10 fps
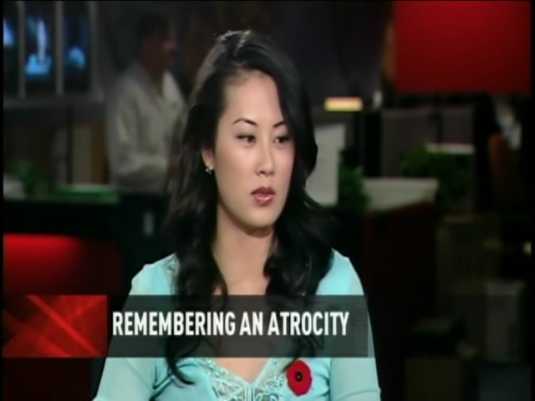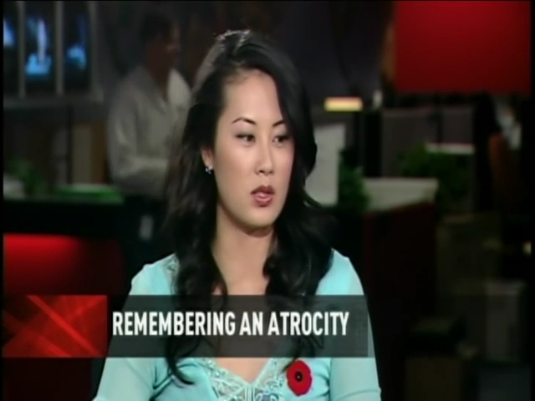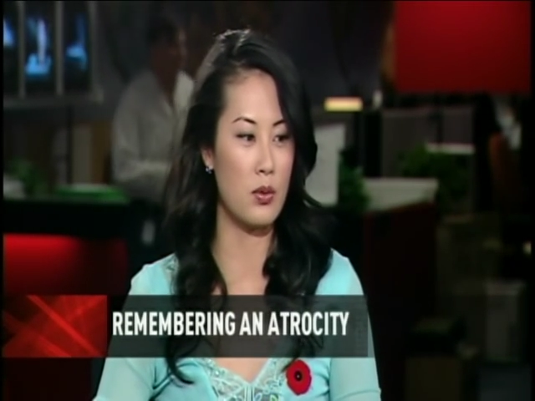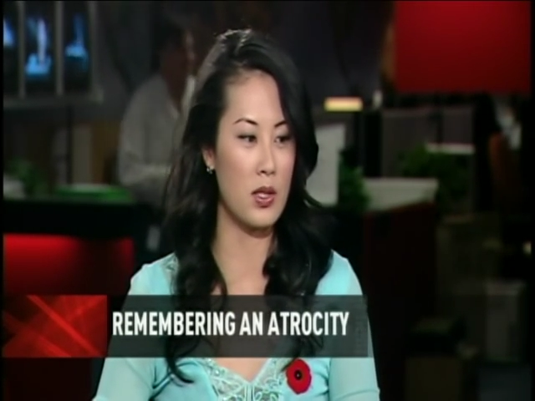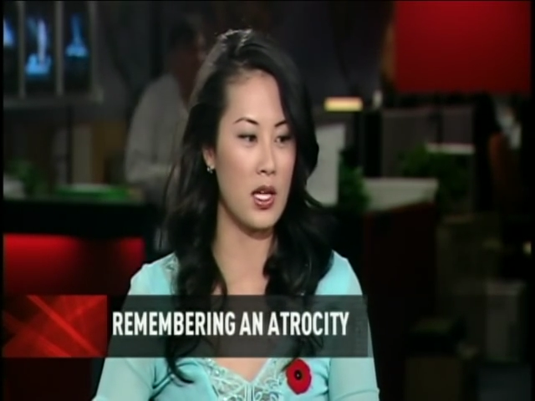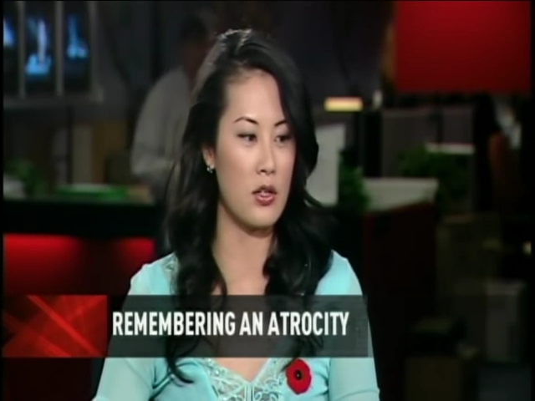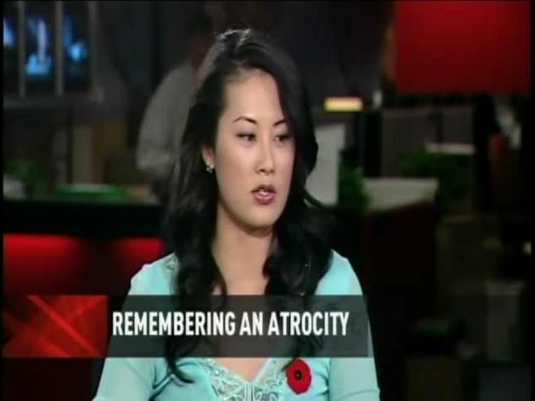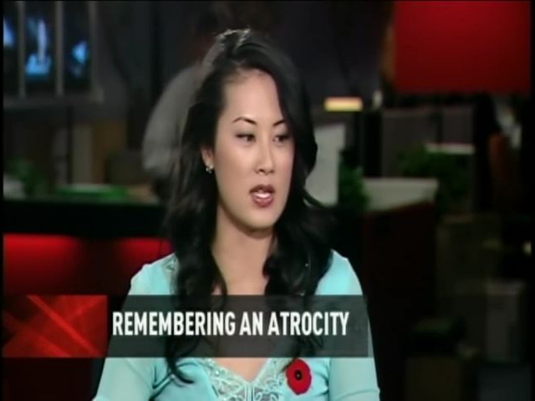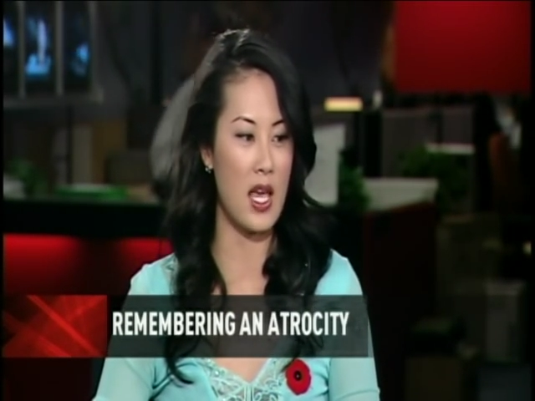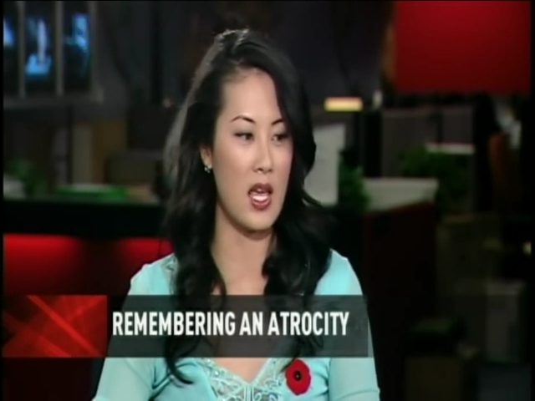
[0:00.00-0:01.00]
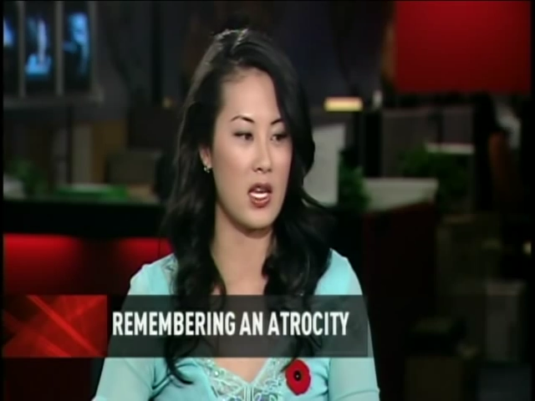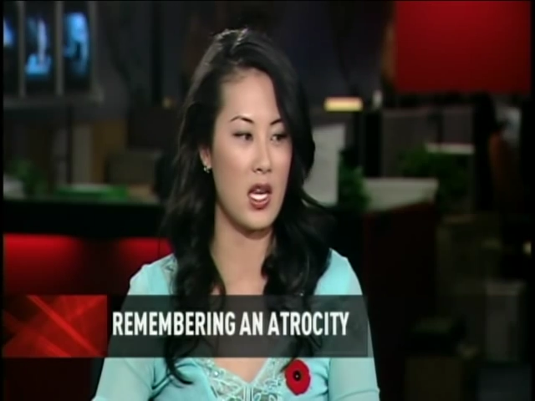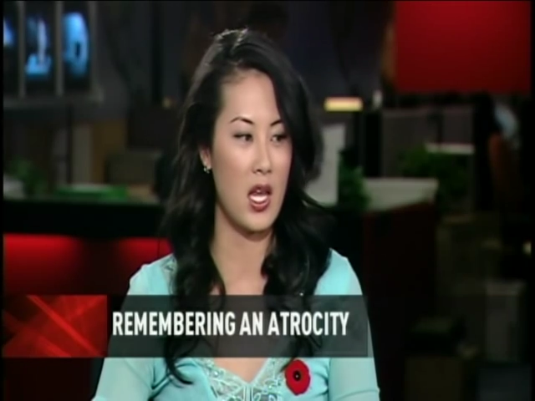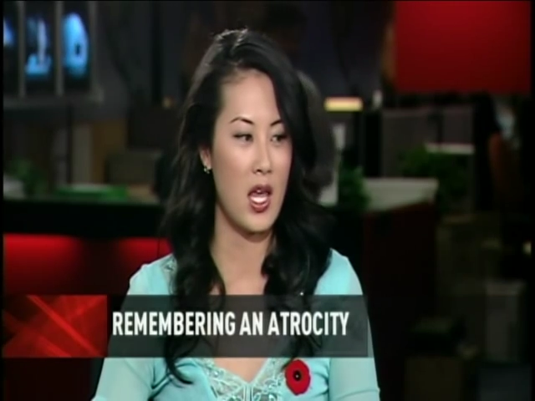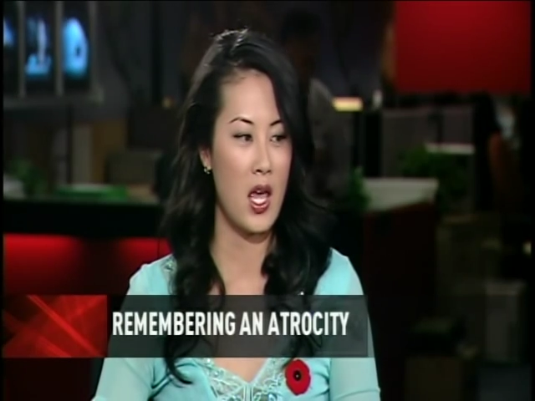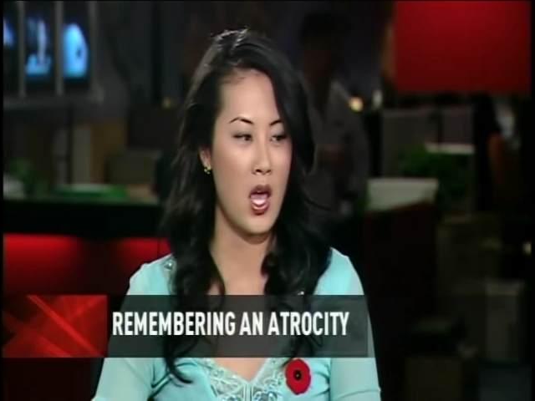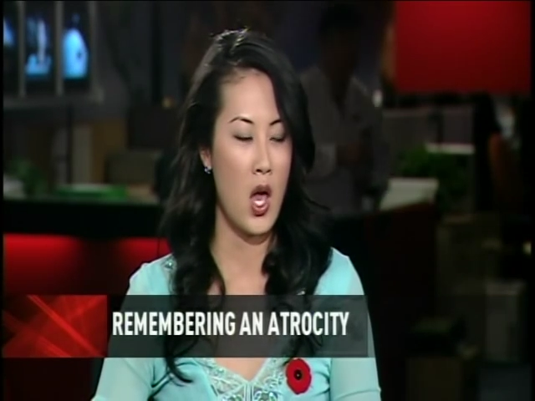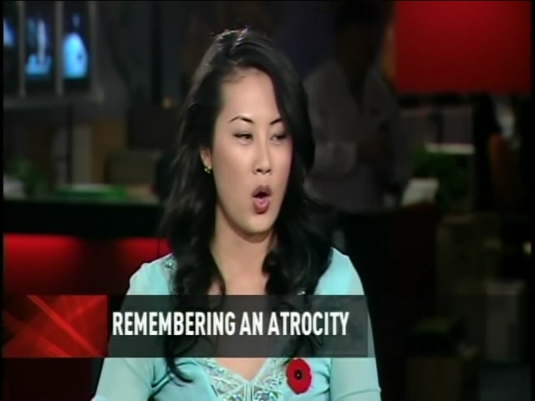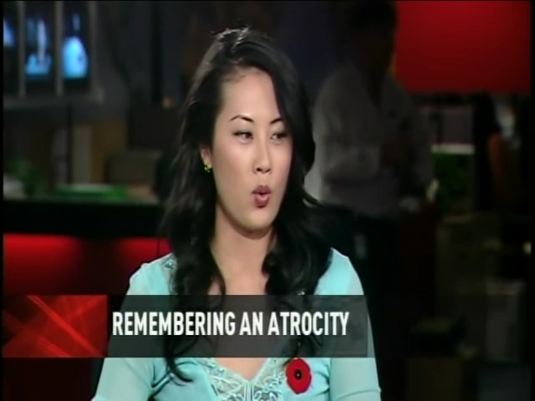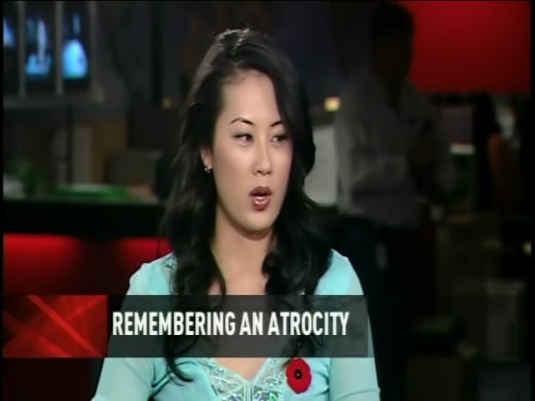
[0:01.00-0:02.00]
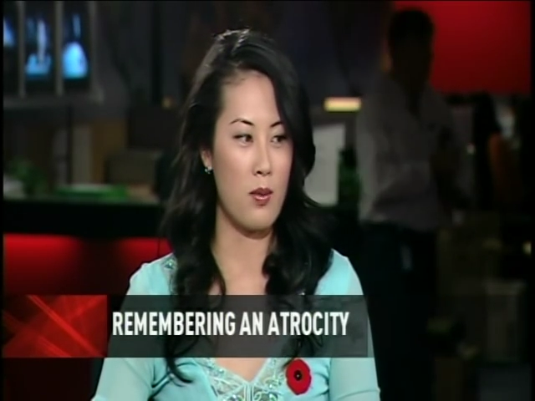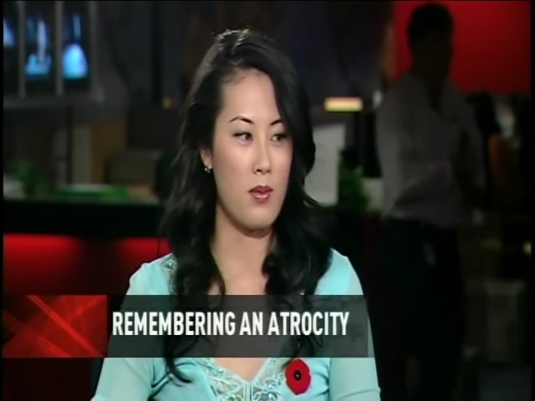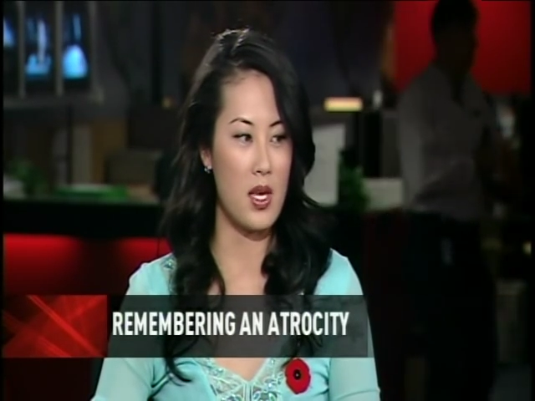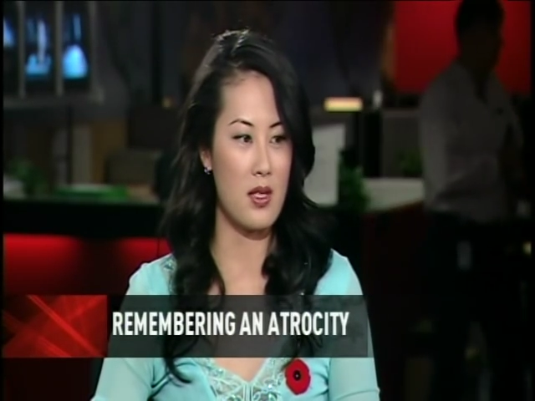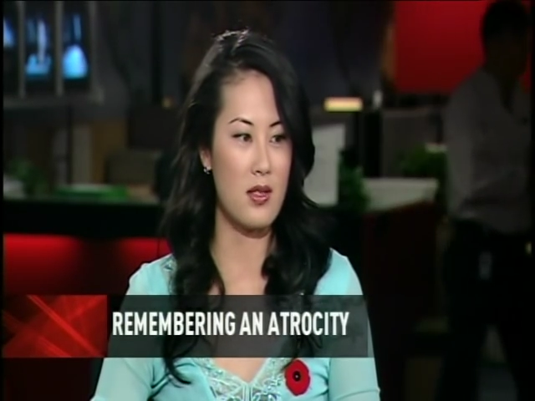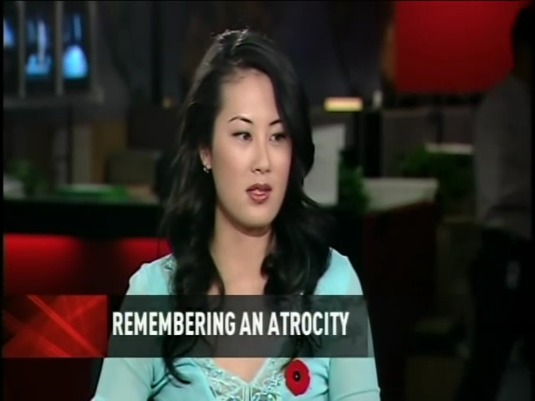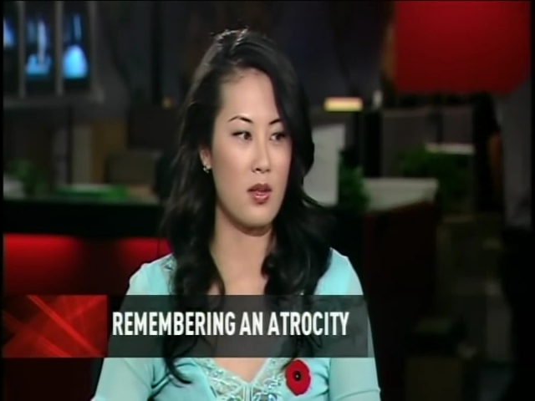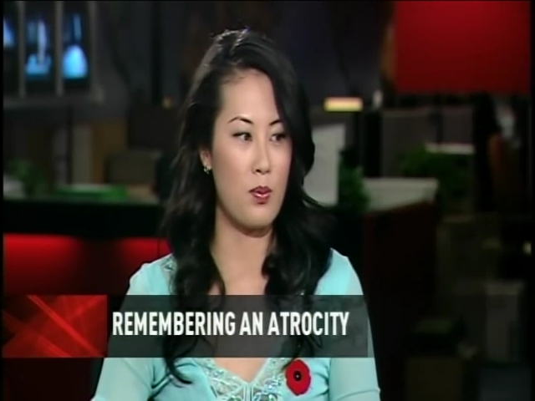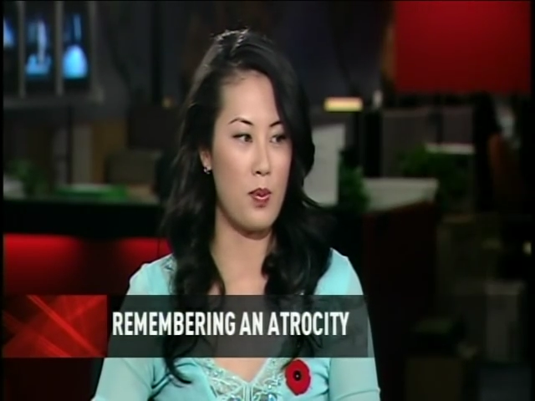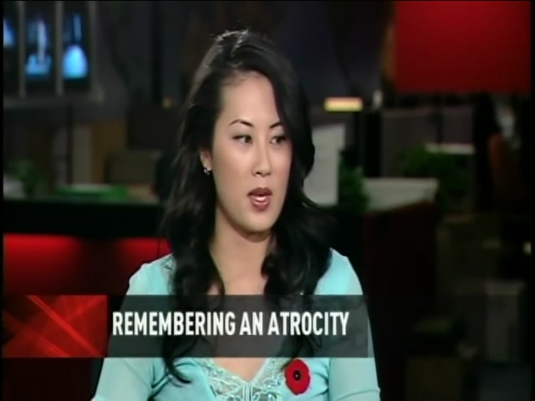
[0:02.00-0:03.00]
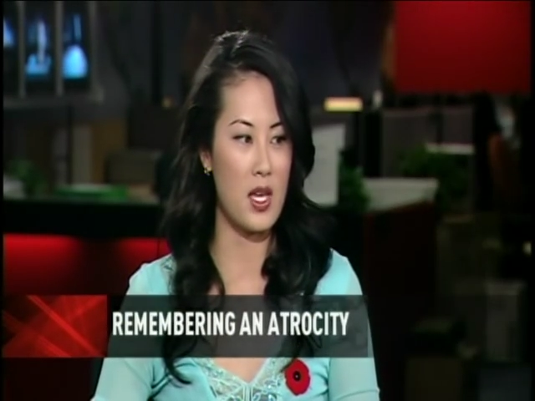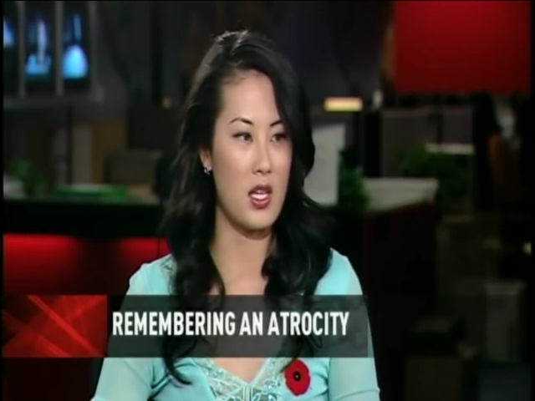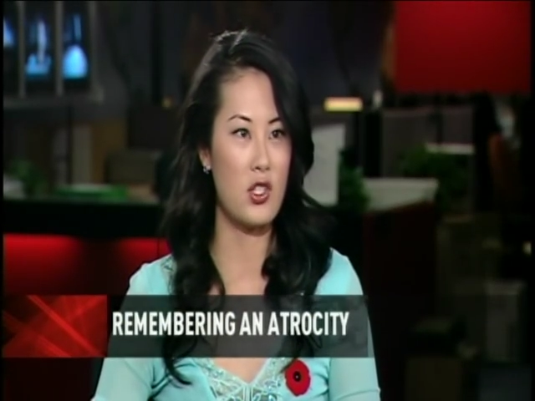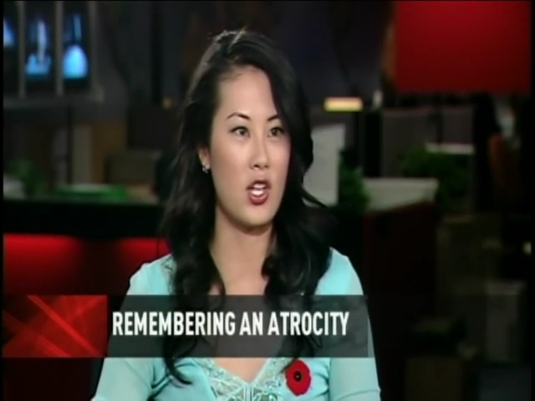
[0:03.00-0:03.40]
to really understand what it means to be